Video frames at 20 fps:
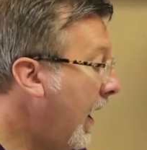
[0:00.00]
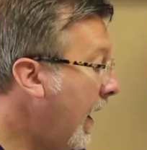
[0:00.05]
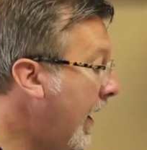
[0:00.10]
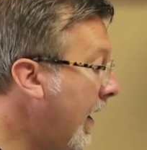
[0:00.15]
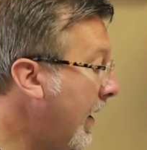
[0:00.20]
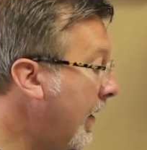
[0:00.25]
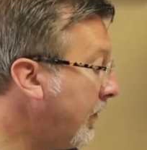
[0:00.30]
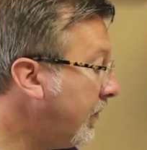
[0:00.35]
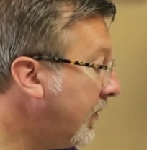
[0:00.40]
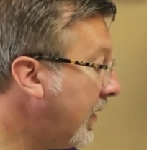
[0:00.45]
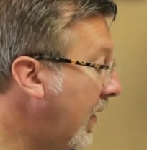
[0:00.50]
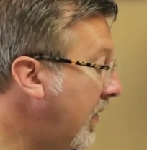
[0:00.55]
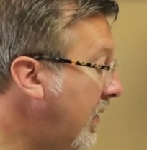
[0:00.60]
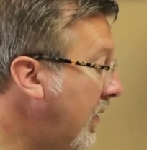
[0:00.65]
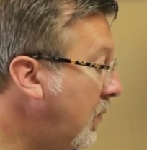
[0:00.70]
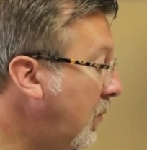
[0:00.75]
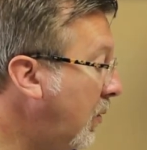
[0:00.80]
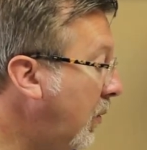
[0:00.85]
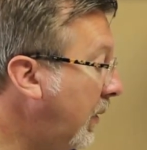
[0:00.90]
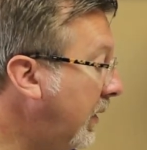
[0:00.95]
And
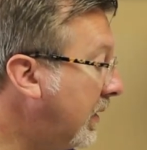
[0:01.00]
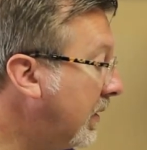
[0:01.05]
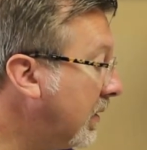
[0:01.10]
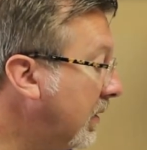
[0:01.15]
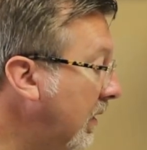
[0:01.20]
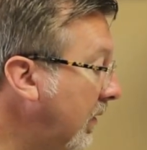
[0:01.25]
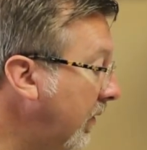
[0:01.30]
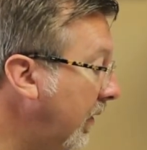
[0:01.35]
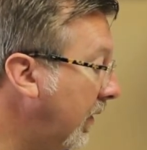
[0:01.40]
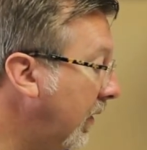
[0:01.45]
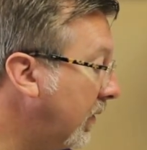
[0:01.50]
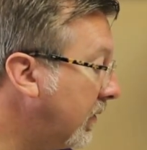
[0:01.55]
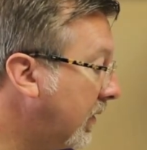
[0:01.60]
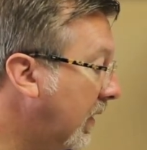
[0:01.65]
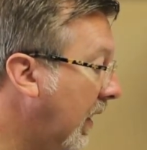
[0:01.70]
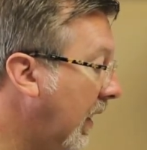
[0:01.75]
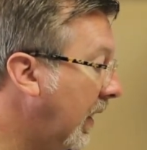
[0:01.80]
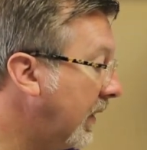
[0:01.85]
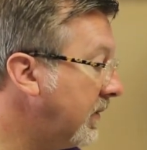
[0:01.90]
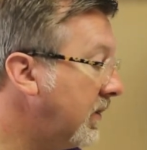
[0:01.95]
then when we deliver those
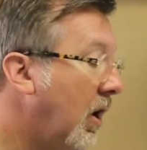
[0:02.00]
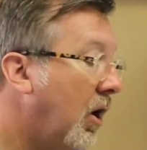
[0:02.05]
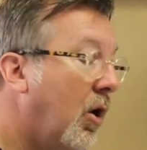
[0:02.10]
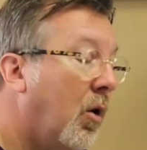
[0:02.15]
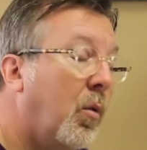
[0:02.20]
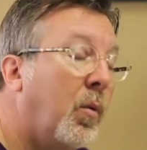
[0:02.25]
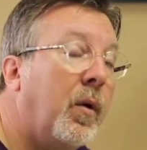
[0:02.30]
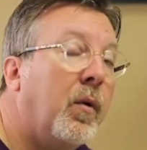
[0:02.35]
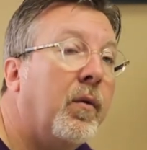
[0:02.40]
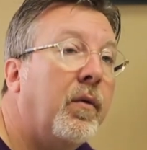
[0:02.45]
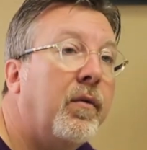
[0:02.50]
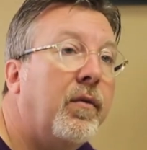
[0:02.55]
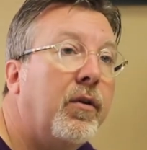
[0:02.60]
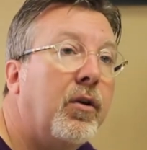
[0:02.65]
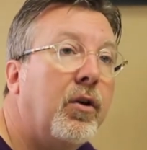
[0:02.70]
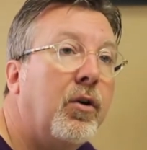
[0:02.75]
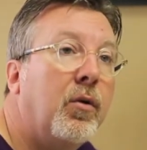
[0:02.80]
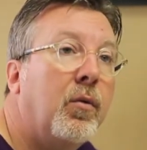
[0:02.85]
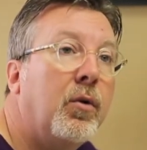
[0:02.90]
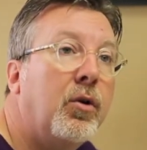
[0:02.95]
guys, we
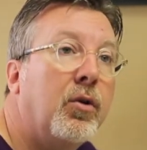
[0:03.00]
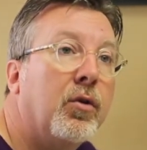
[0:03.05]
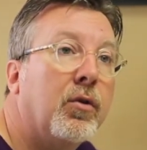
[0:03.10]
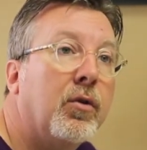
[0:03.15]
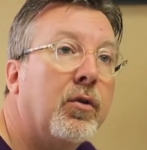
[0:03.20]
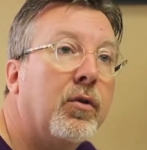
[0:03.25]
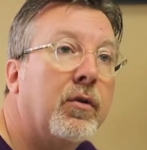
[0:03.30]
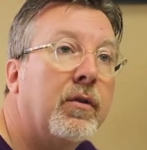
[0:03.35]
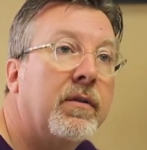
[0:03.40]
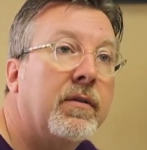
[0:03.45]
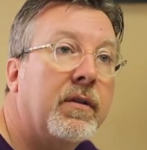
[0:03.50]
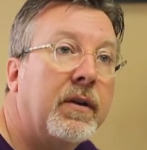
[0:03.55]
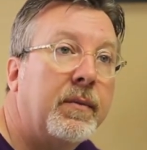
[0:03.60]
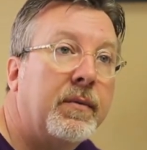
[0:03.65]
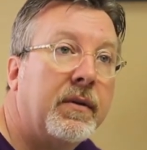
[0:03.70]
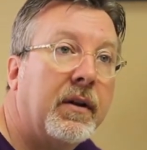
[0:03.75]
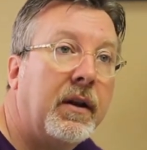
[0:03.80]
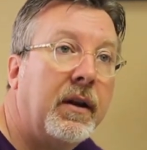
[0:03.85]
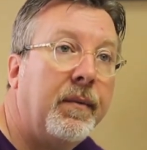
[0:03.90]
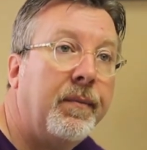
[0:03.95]
review your
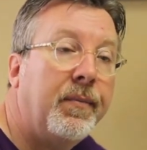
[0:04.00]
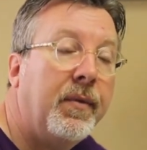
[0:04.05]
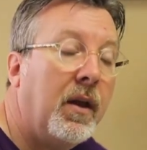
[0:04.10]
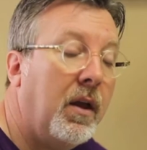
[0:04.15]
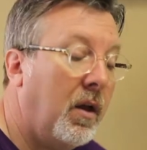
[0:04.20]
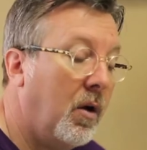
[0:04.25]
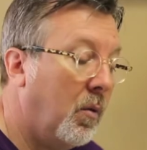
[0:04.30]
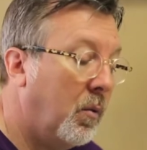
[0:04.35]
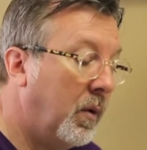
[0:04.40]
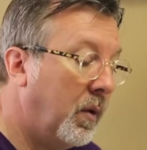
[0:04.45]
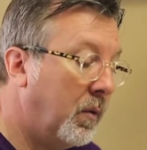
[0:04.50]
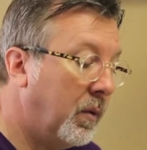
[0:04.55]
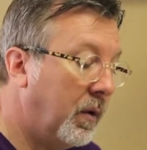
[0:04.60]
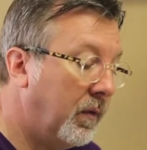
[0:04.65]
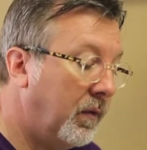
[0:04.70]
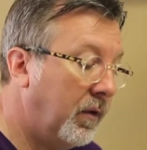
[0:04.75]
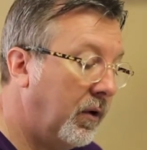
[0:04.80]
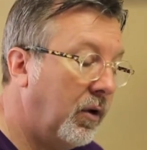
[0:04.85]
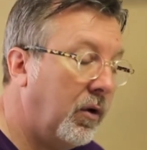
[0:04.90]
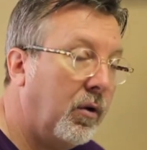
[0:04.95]
sleep study, we
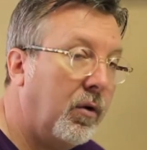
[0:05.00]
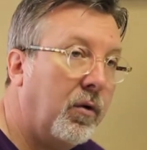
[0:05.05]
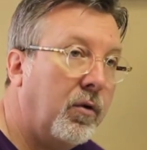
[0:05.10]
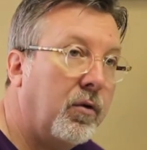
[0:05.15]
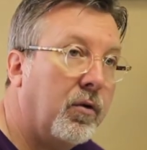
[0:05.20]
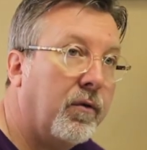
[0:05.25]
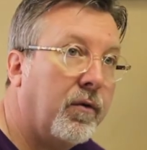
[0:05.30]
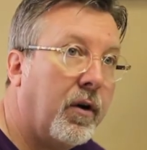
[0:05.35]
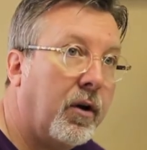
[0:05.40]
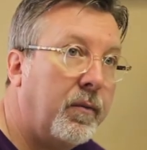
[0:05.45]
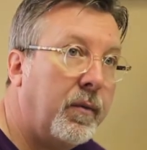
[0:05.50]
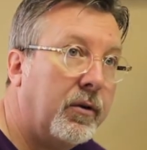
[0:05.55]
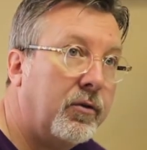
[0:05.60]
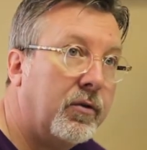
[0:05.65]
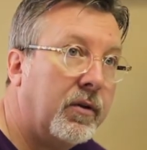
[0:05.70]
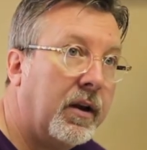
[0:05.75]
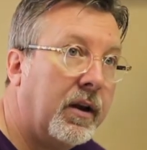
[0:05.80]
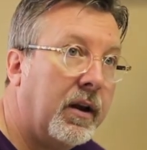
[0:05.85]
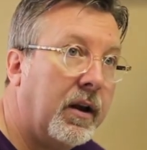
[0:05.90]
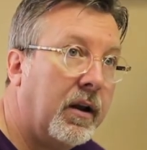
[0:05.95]
review your
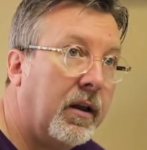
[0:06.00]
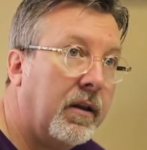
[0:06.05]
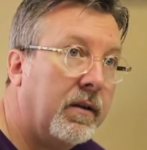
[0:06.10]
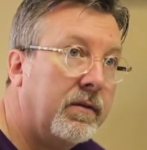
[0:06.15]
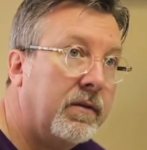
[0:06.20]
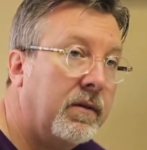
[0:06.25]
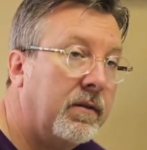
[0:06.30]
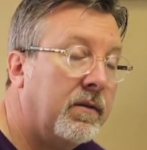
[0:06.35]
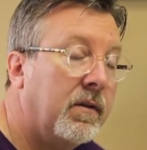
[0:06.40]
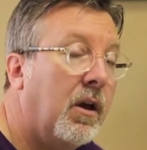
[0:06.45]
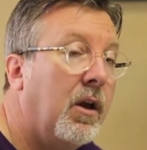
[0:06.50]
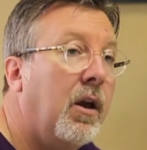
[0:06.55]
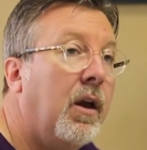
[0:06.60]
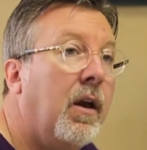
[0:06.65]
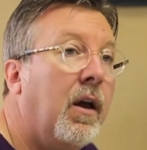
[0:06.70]
volumetric analysis.